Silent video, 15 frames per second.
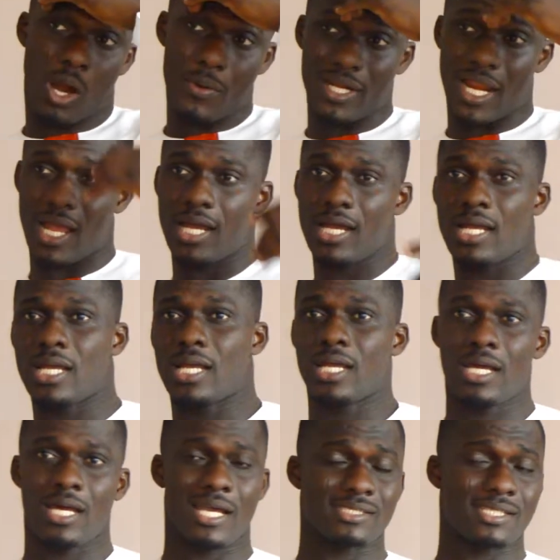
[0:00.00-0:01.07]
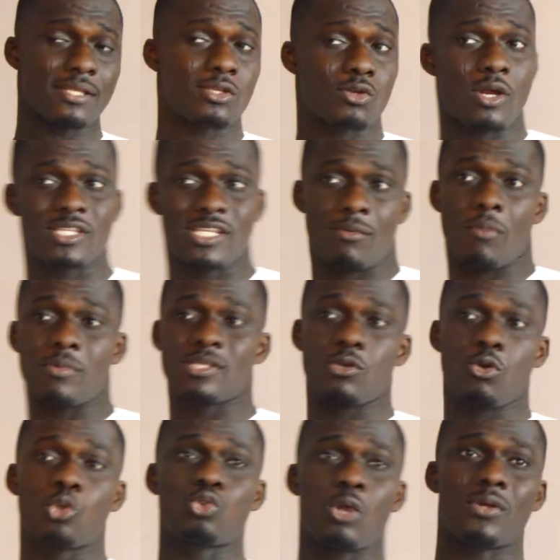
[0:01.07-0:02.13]
Arena. I started to go to I'm saying
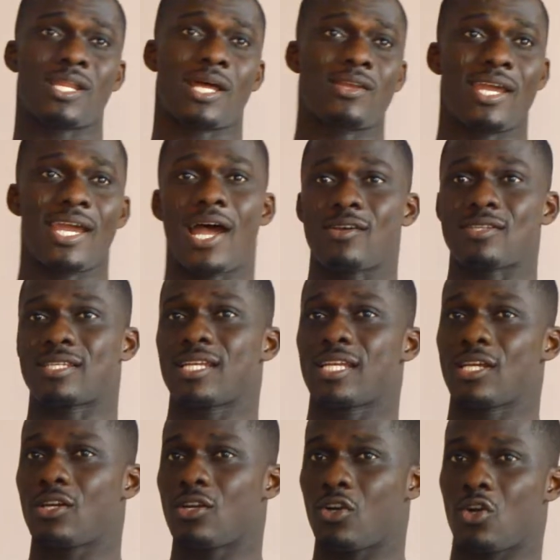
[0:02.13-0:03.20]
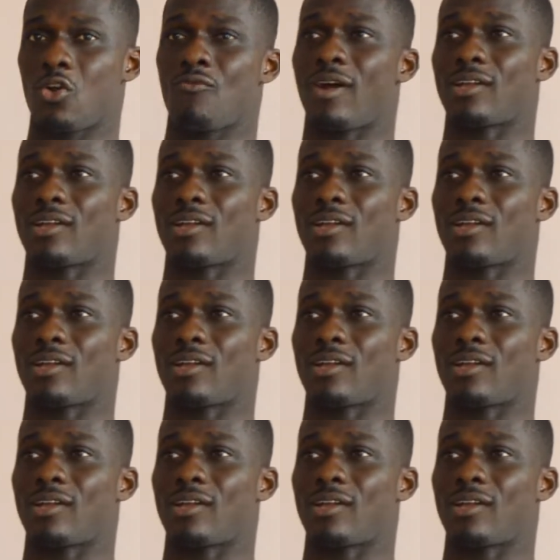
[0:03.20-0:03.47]
O2 Arena and I was saying over